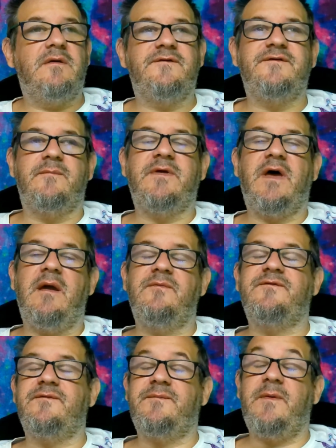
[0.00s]

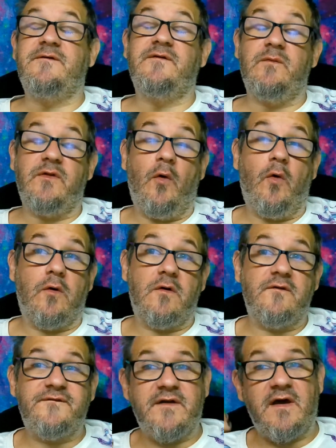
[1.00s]
sometimes, especially with
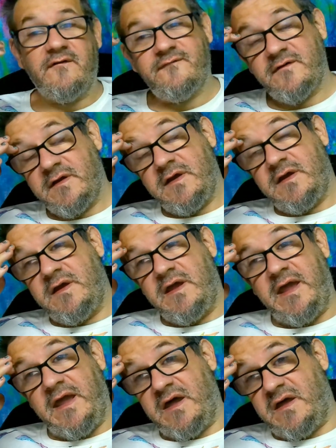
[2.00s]
horror stuff.
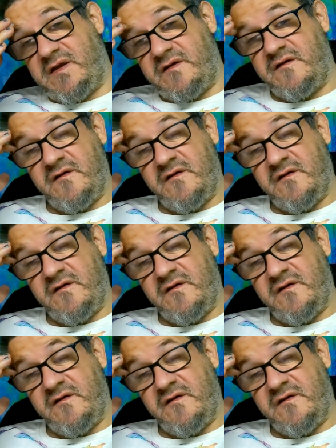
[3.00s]
And